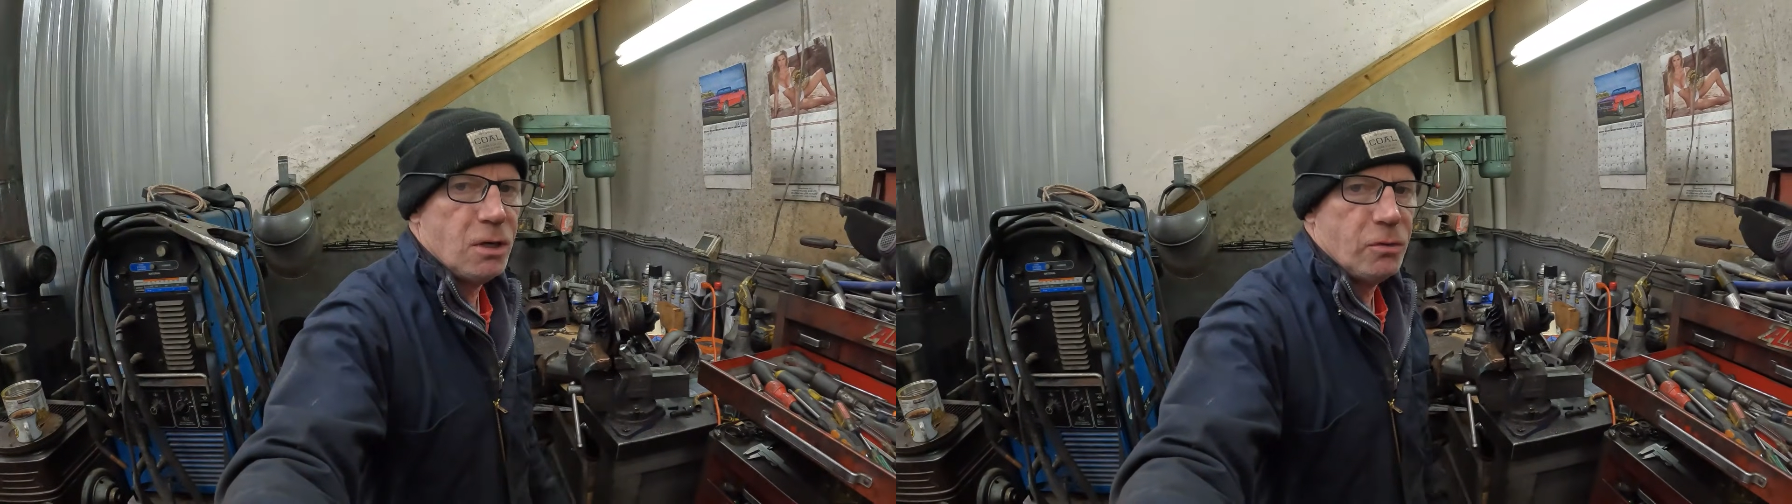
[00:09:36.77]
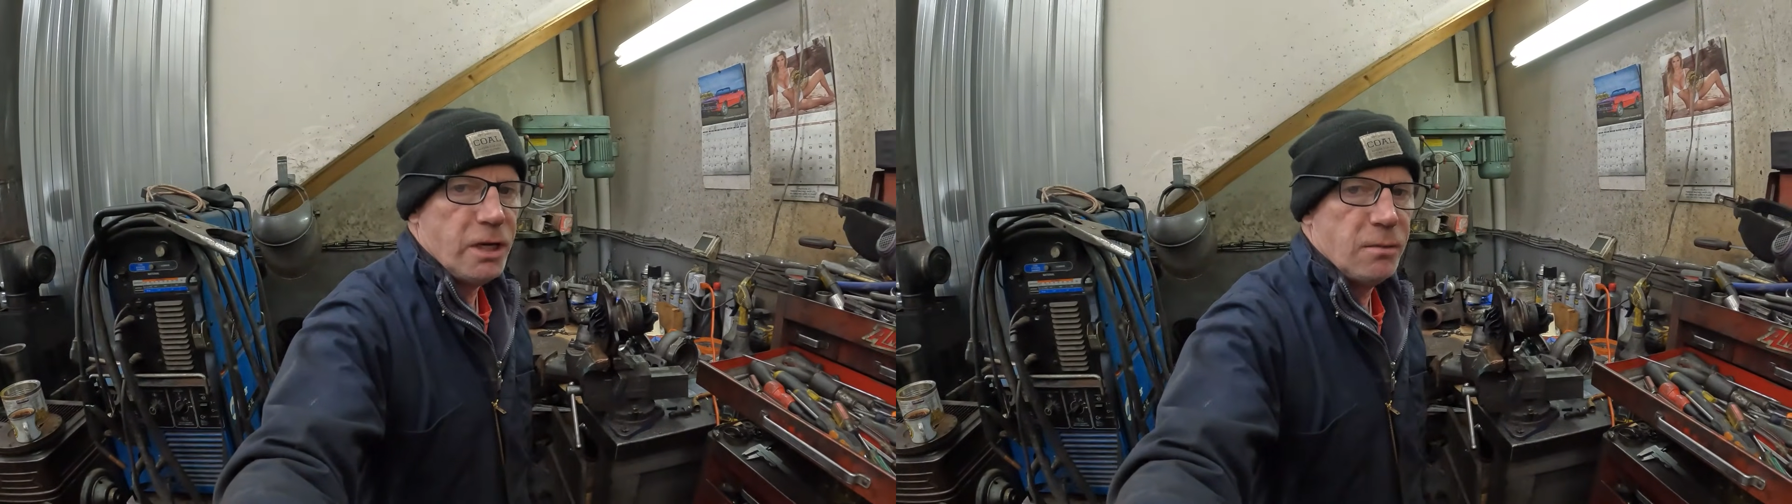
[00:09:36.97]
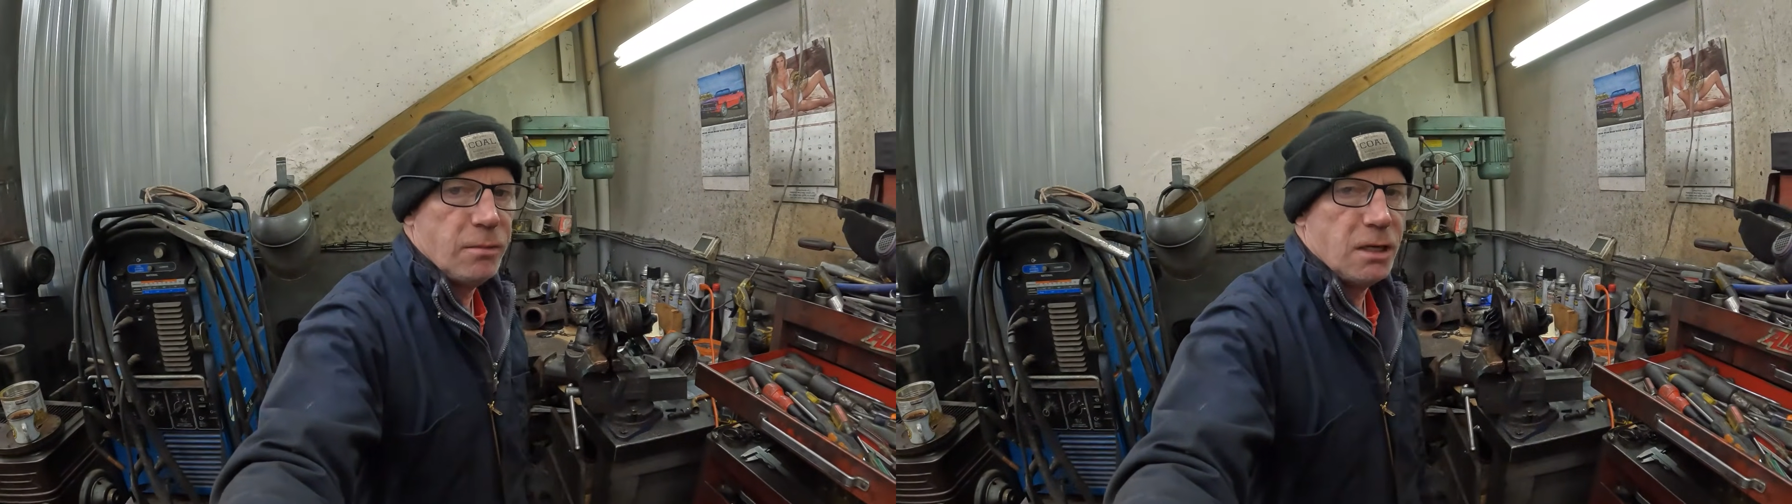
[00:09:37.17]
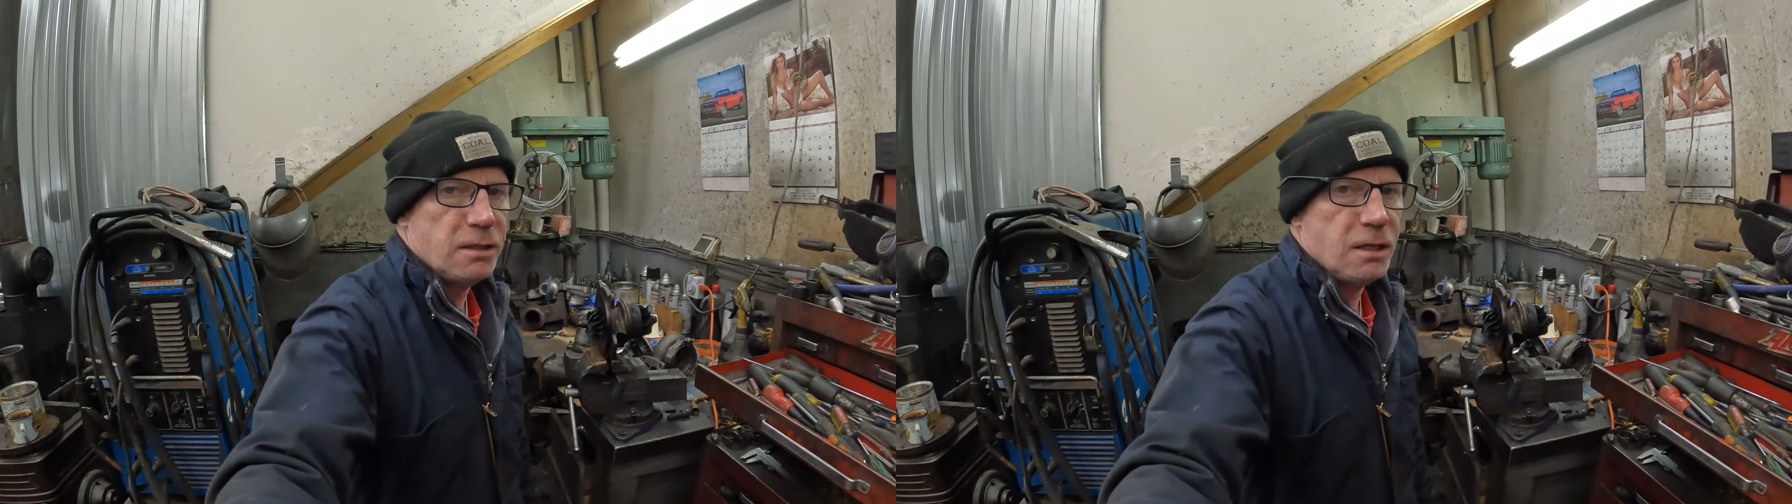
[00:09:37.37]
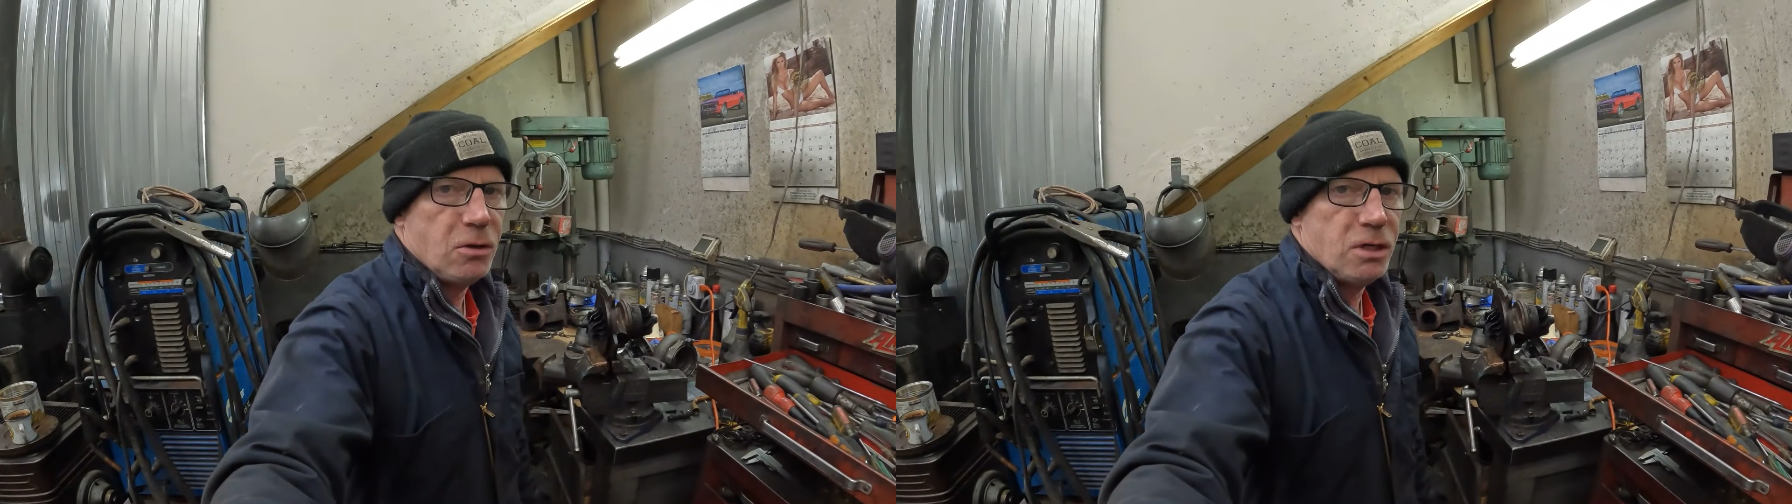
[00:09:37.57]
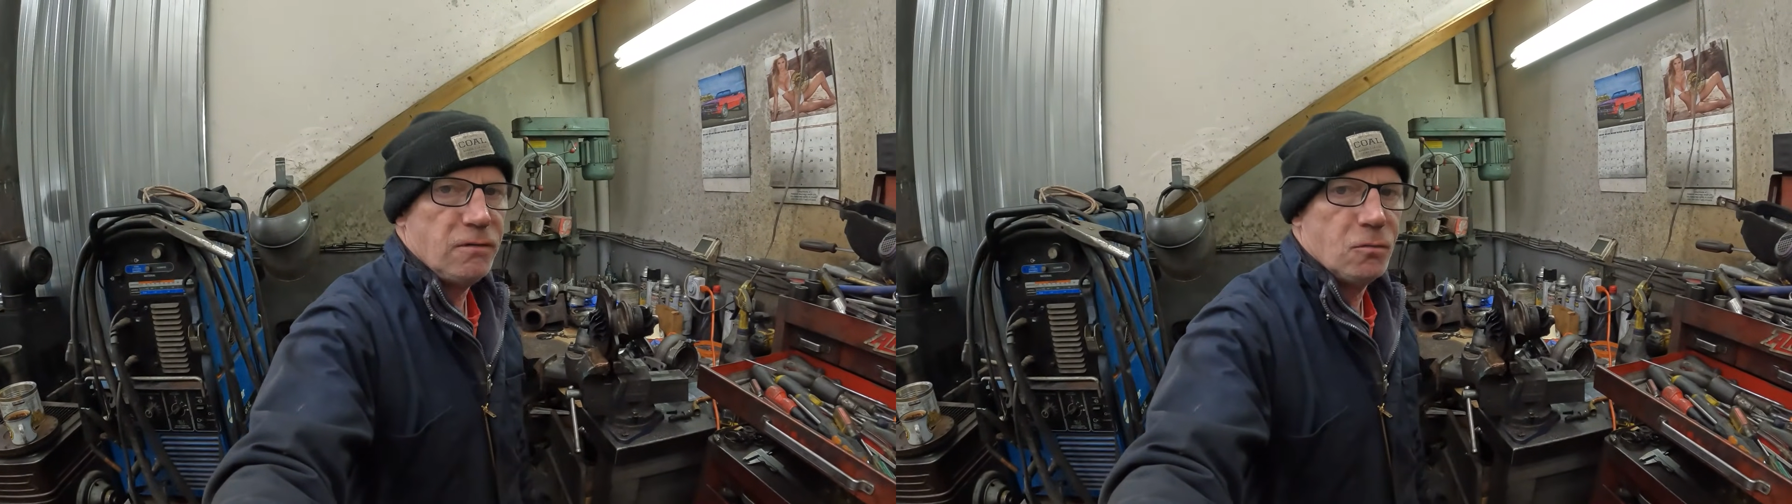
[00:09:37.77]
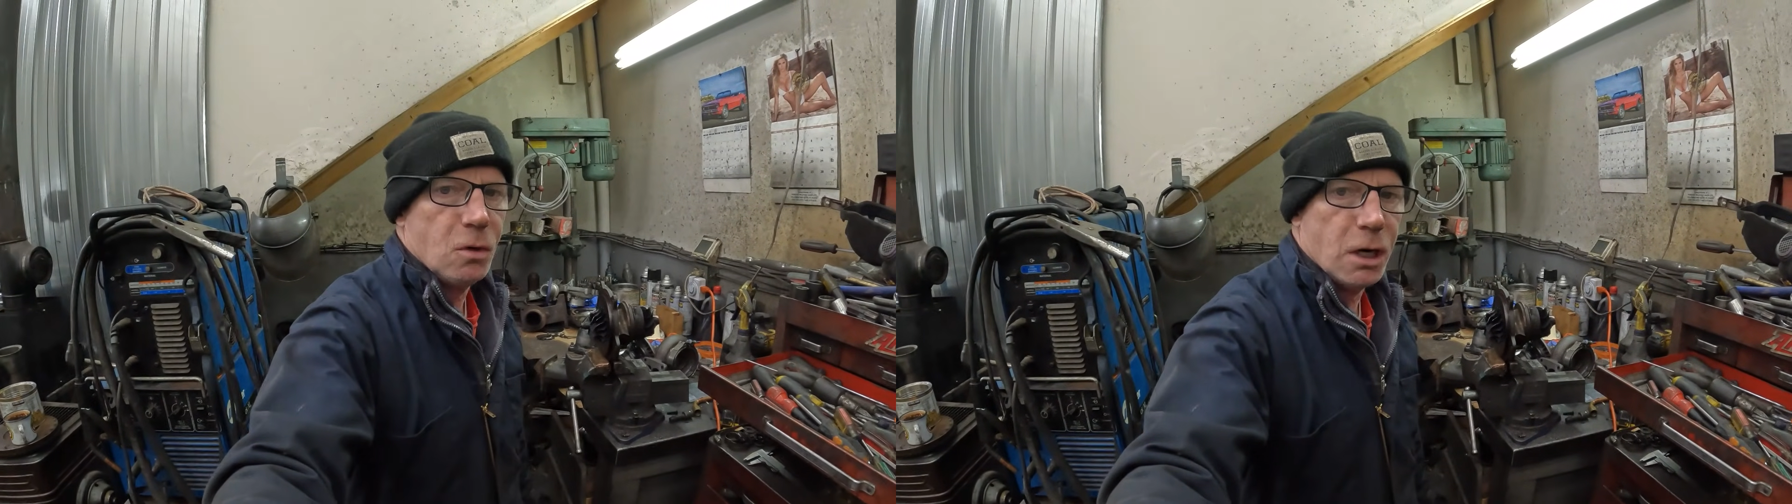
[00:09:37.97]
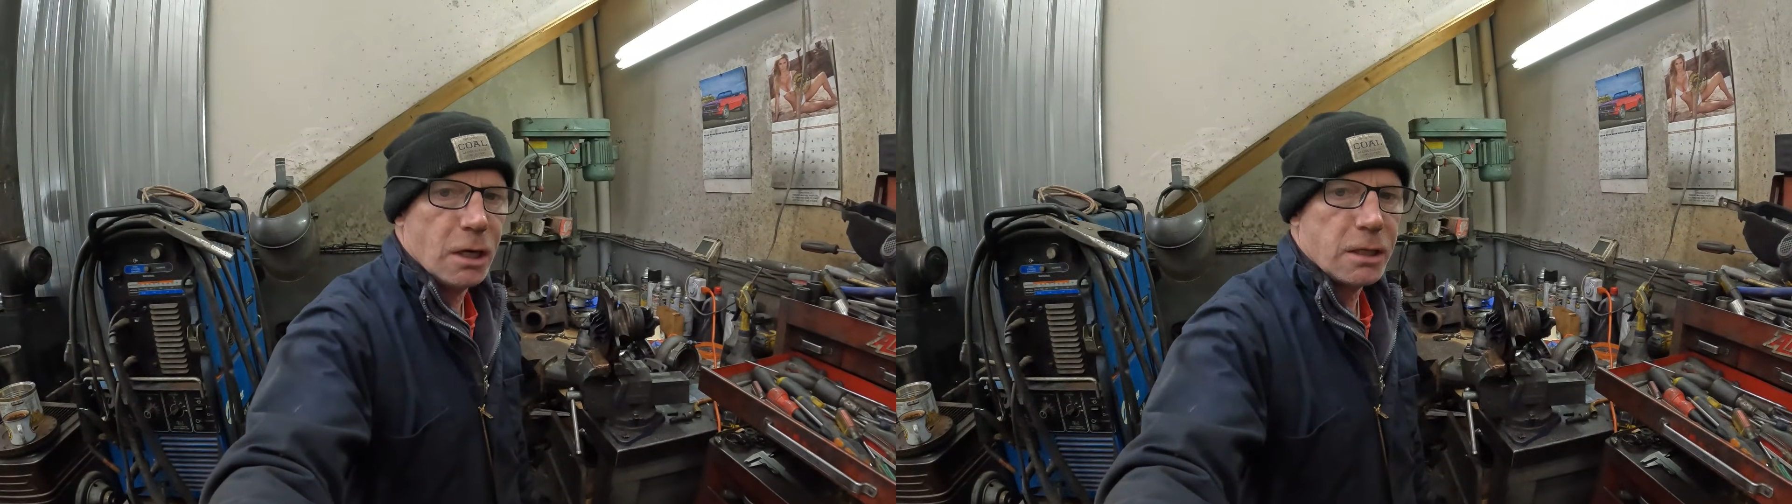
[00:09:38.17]
well, wait a minute, they don't even
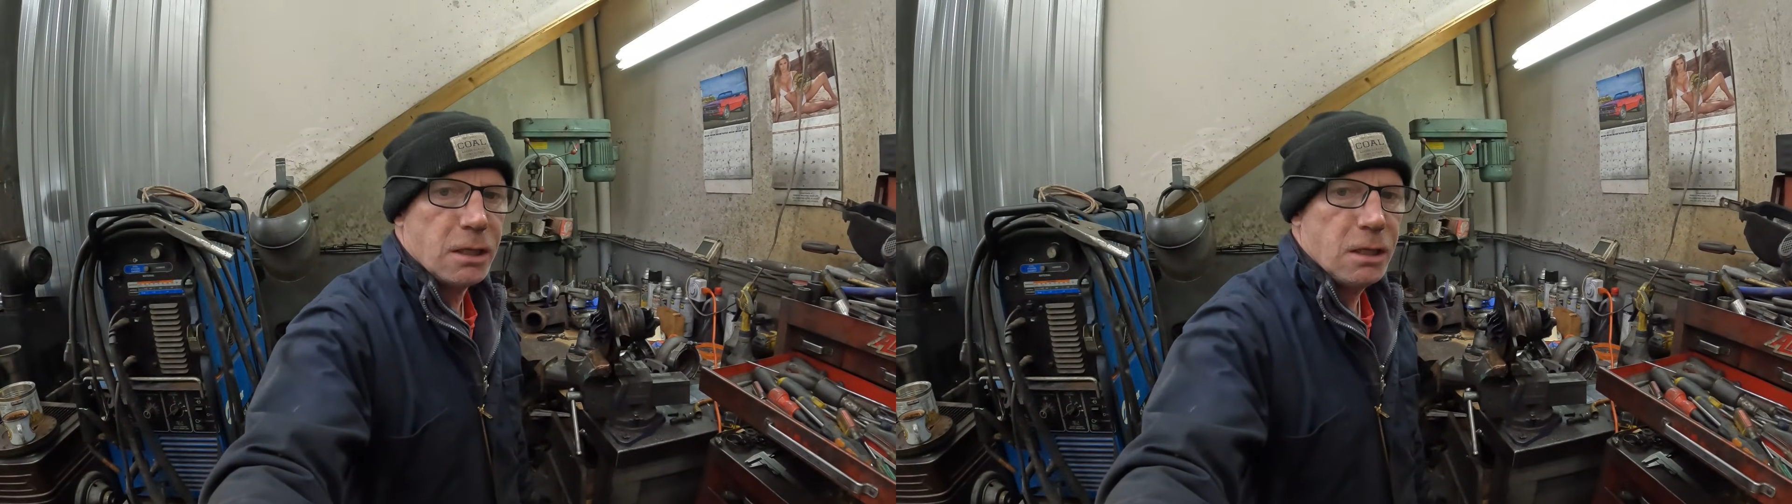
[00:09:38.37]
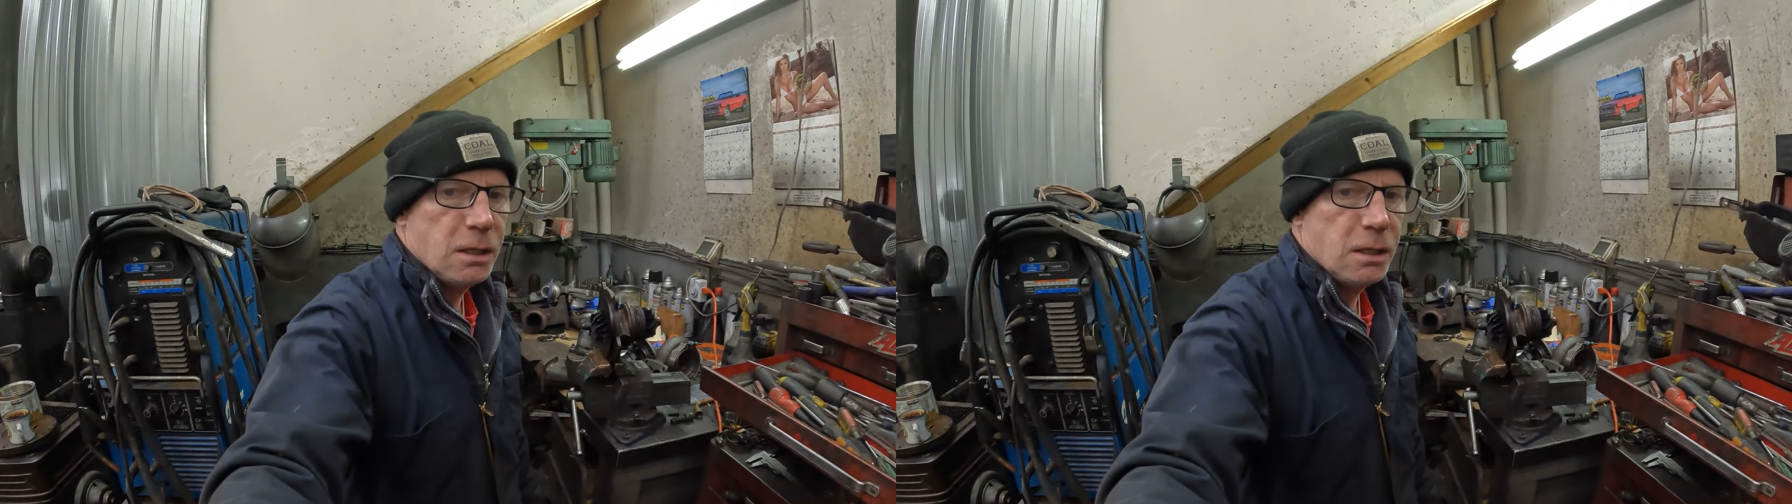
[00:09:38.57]
work,